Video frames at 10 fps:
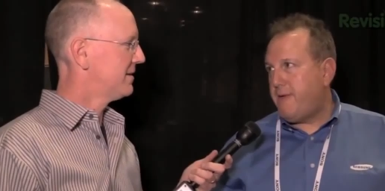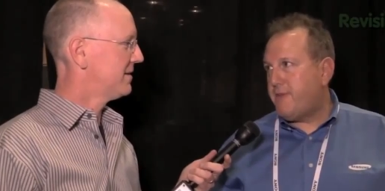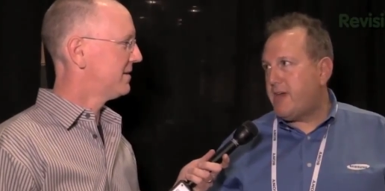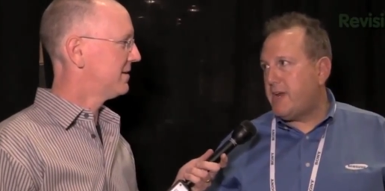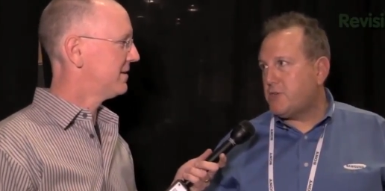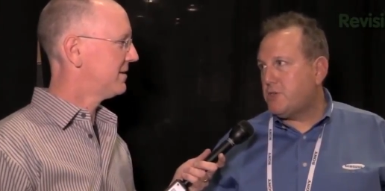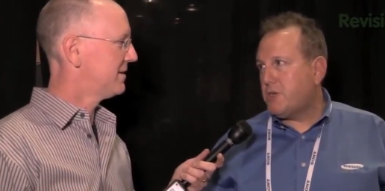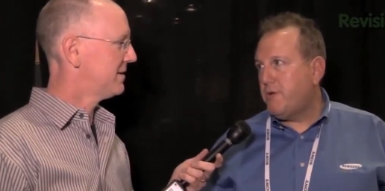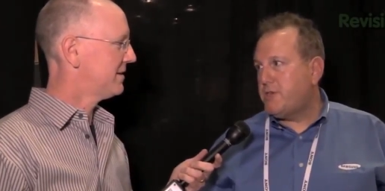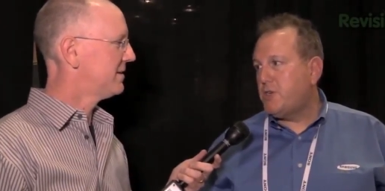Speaker 1: for that extra
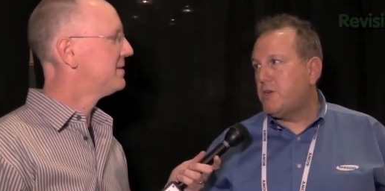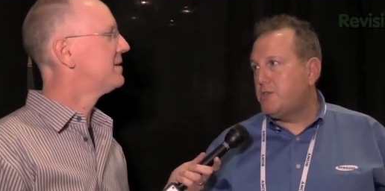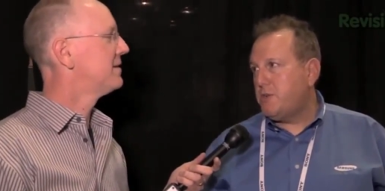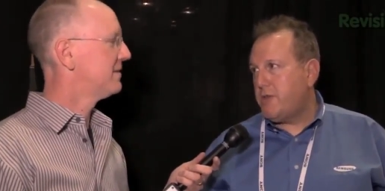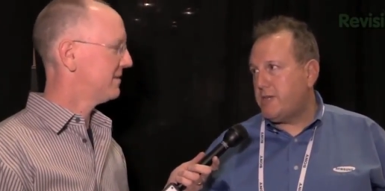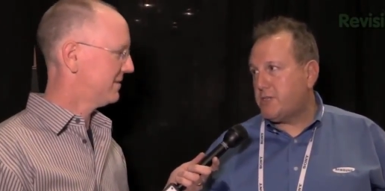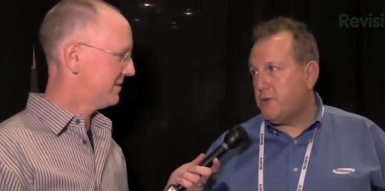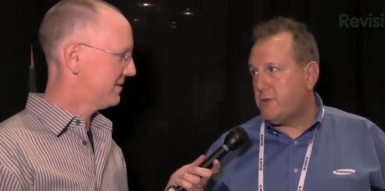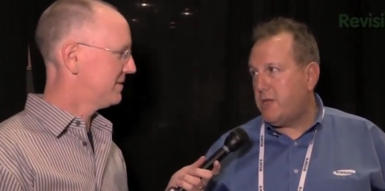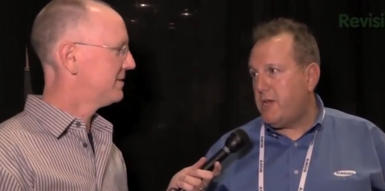service, you can do that
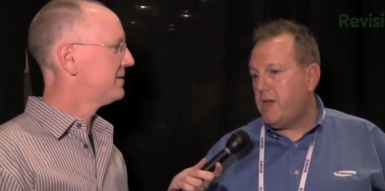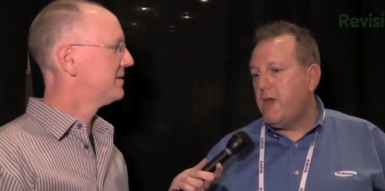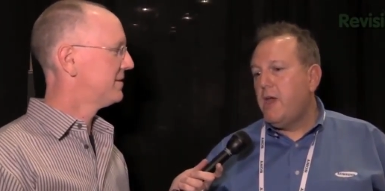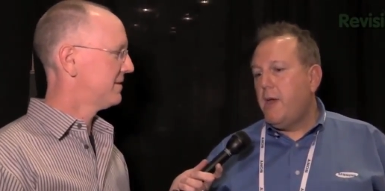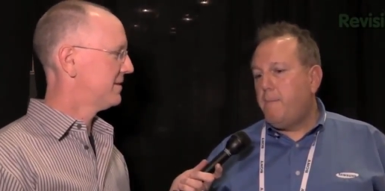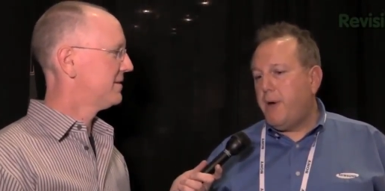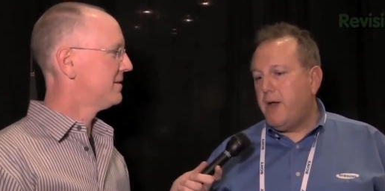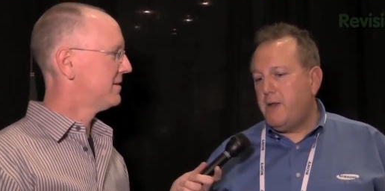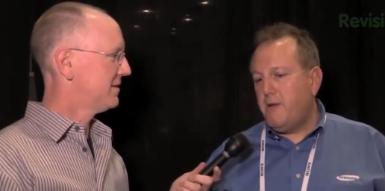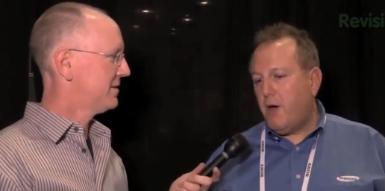certainly.
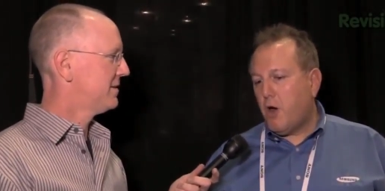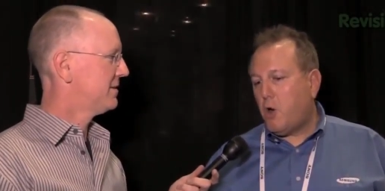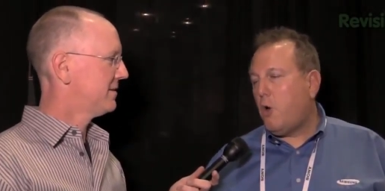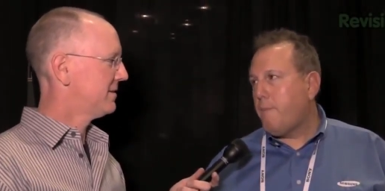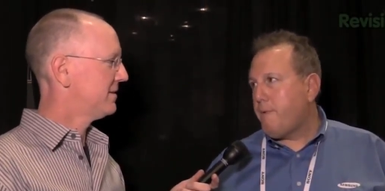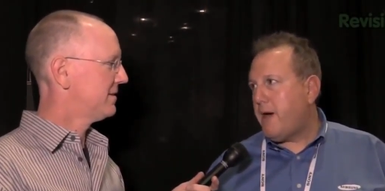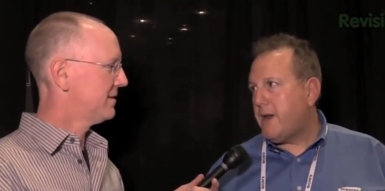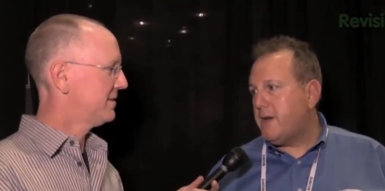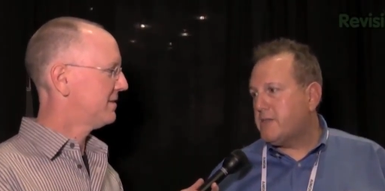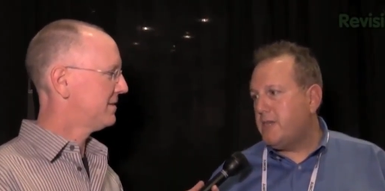But our core
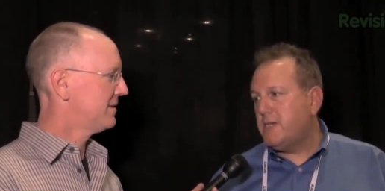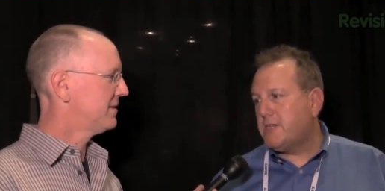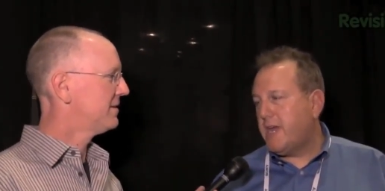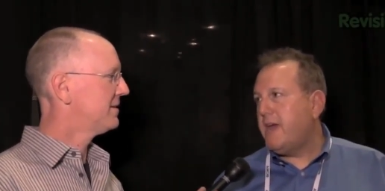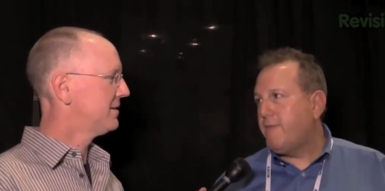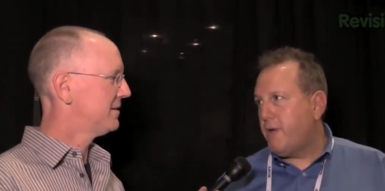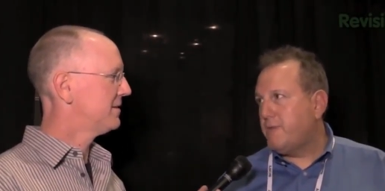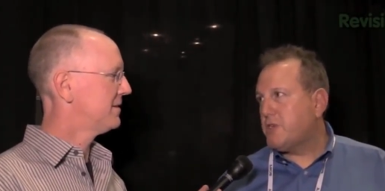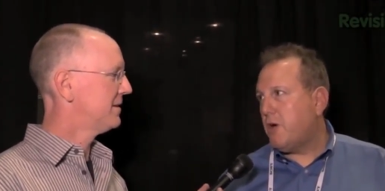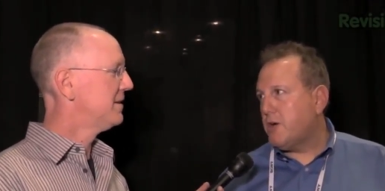product is, again, free
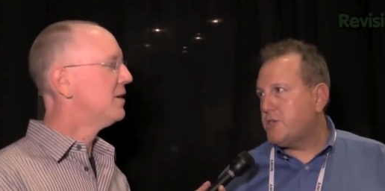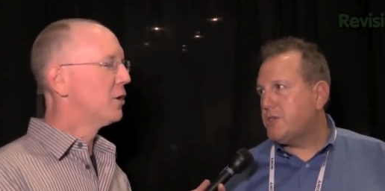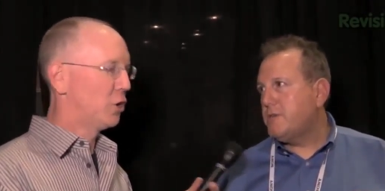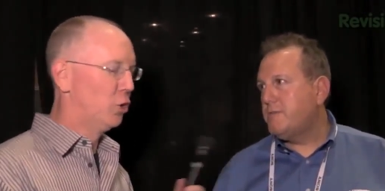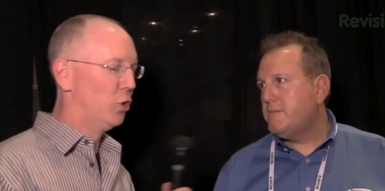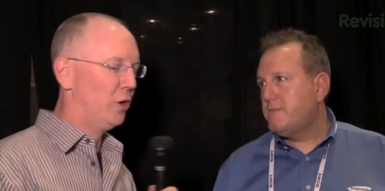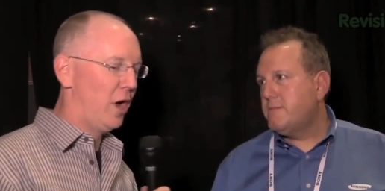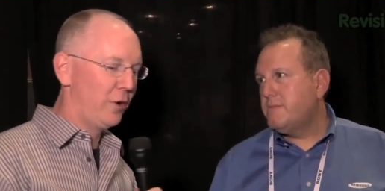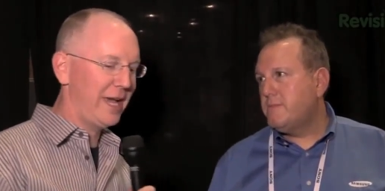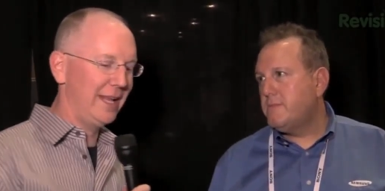of charge. Cool.
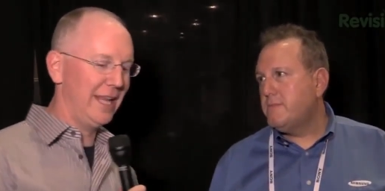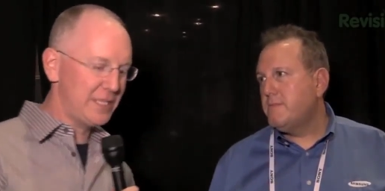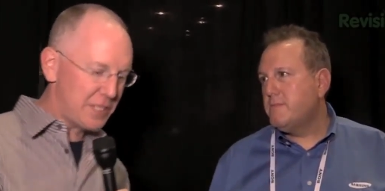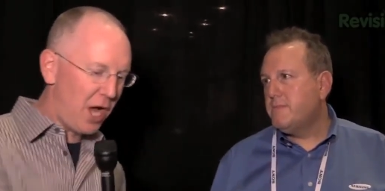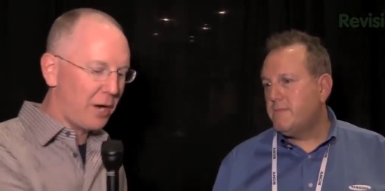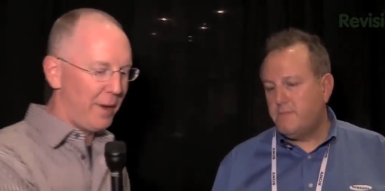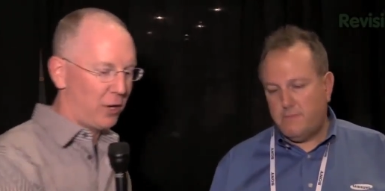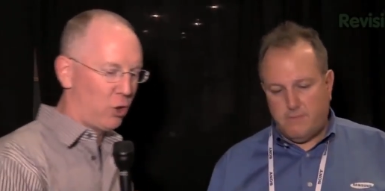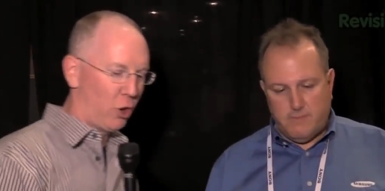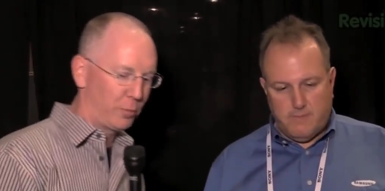Okay,
Speaker 2: let's talk
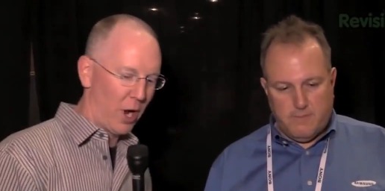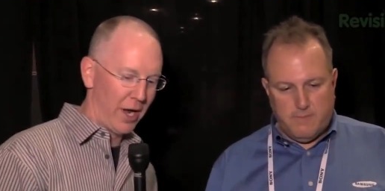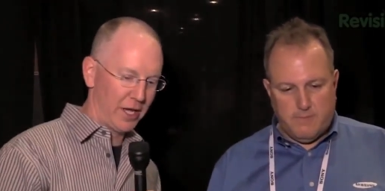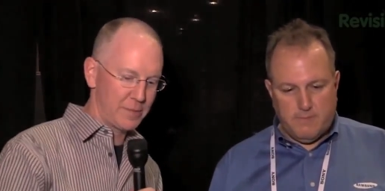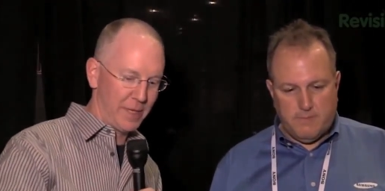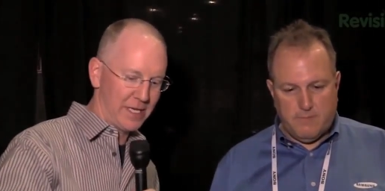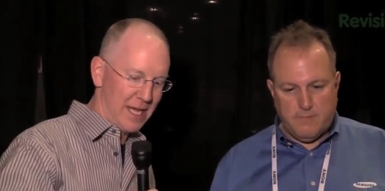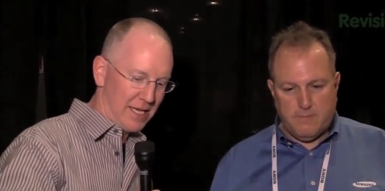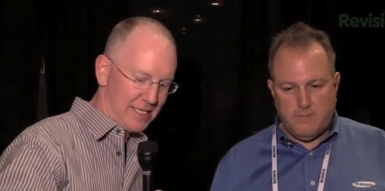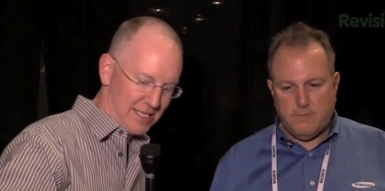about core products because
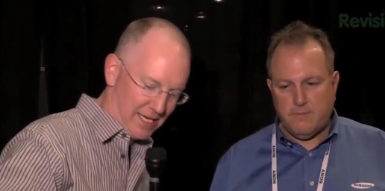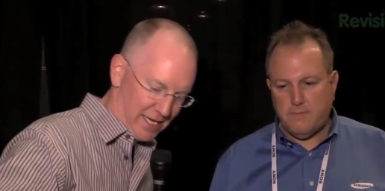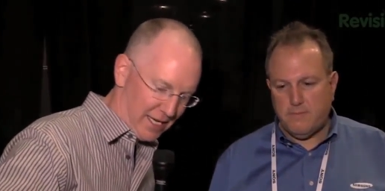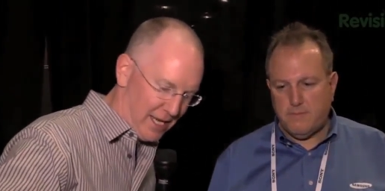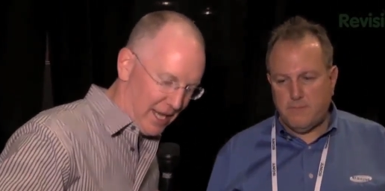I see